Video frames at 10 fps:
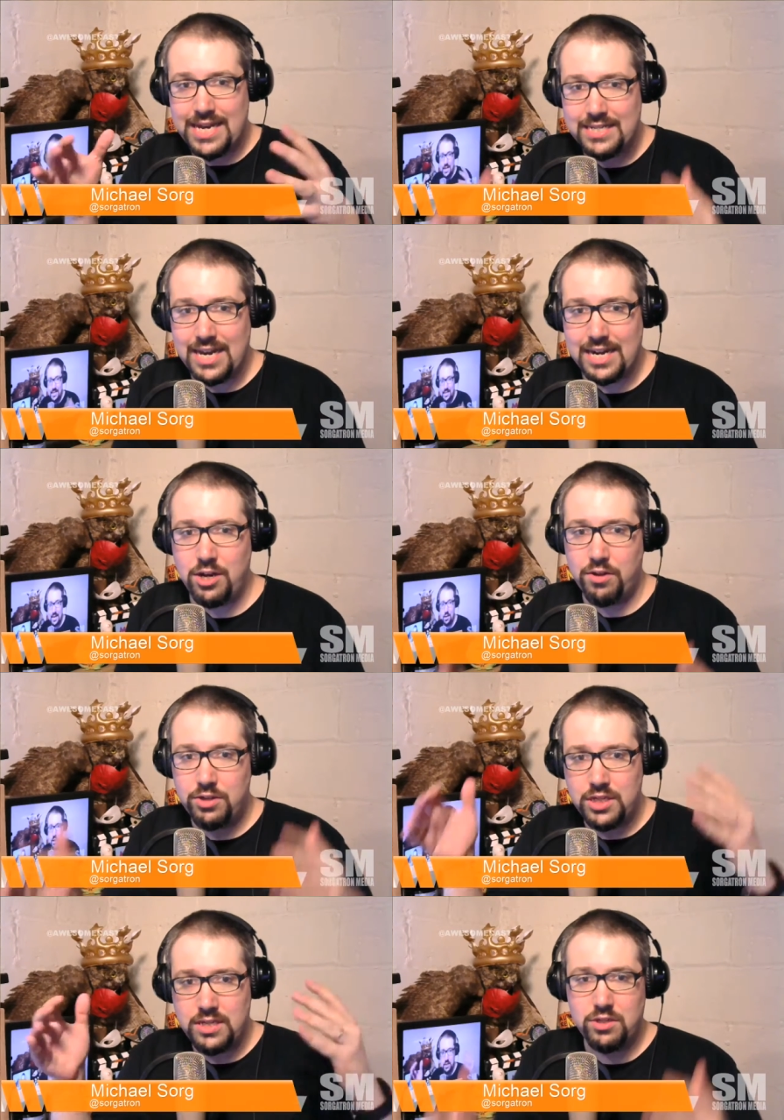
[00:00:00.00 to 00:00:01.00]
in
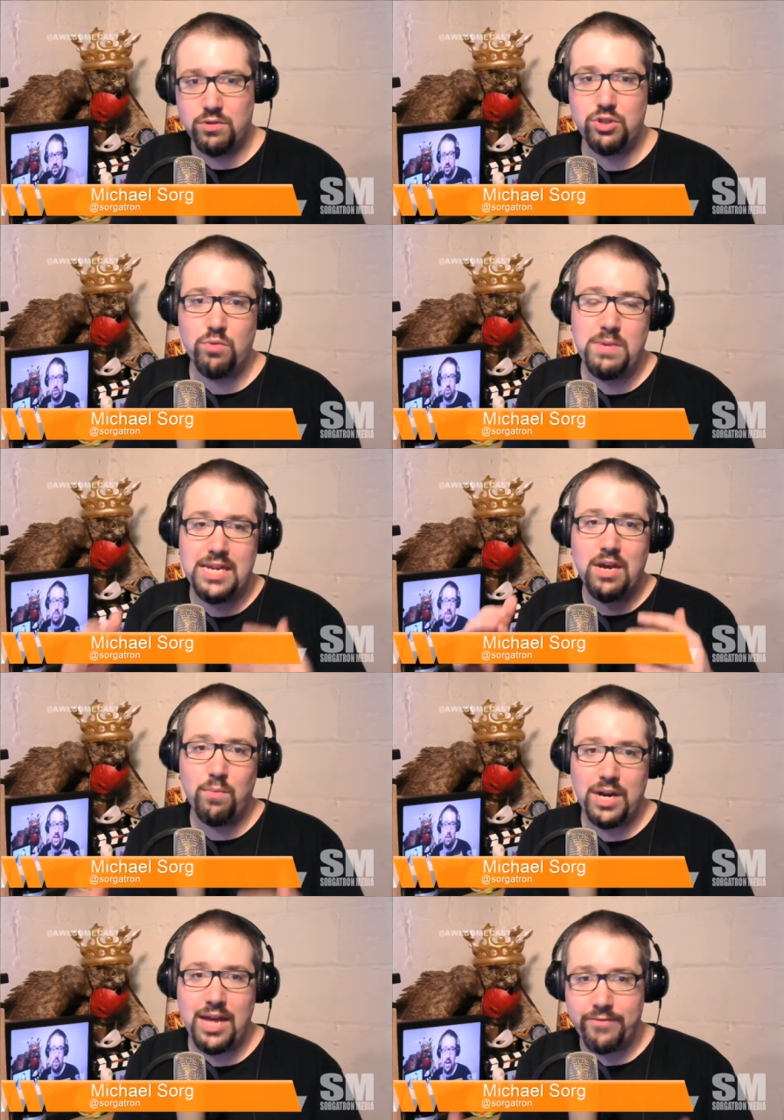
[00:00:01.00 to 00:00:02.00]
technology, in social media,
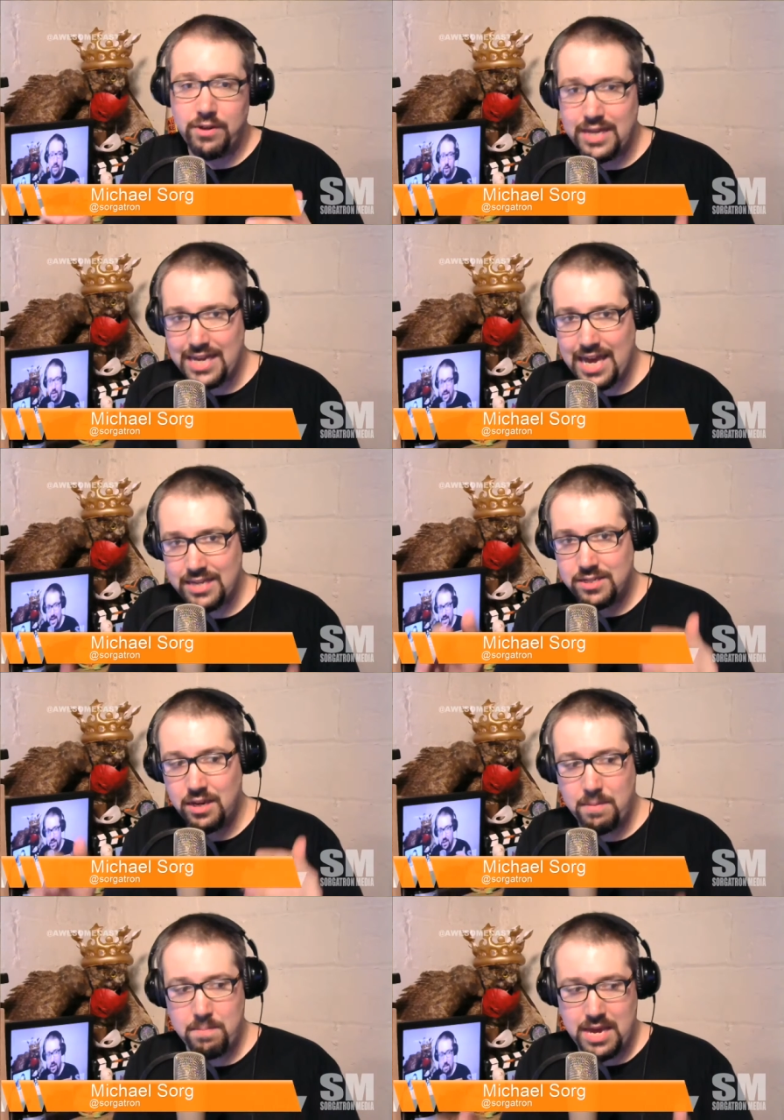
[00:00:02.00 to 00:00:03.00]
whatever the case
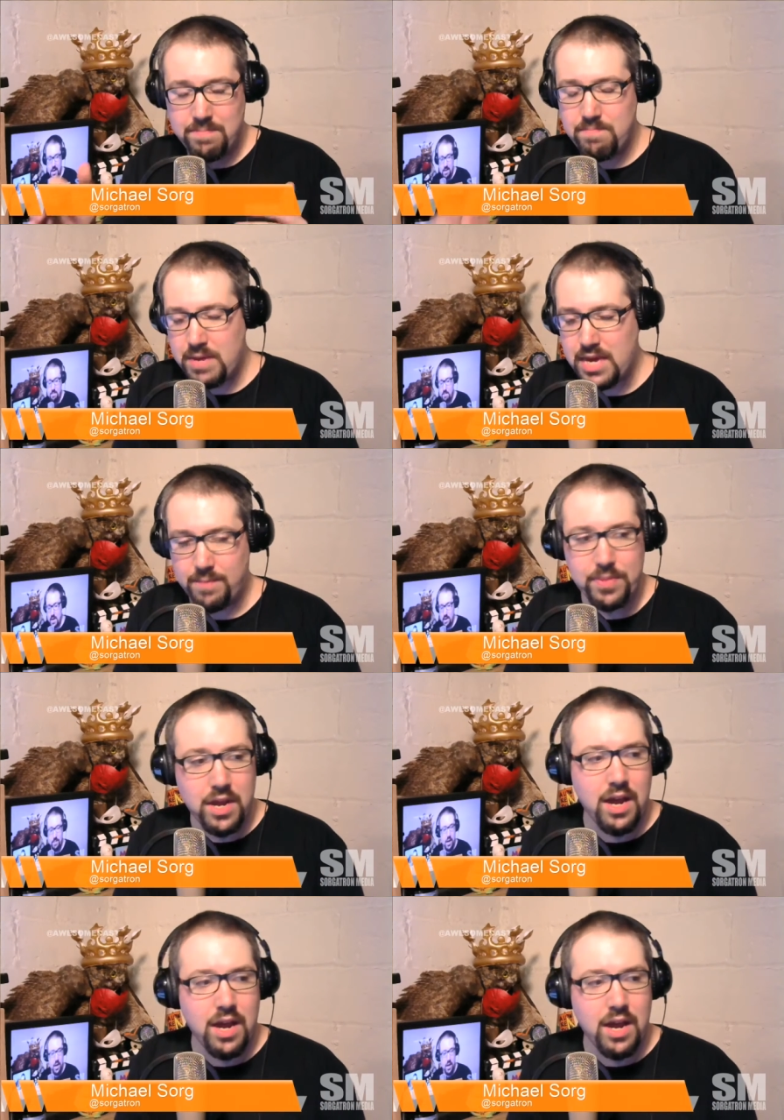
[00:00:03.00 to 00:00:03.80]
may be?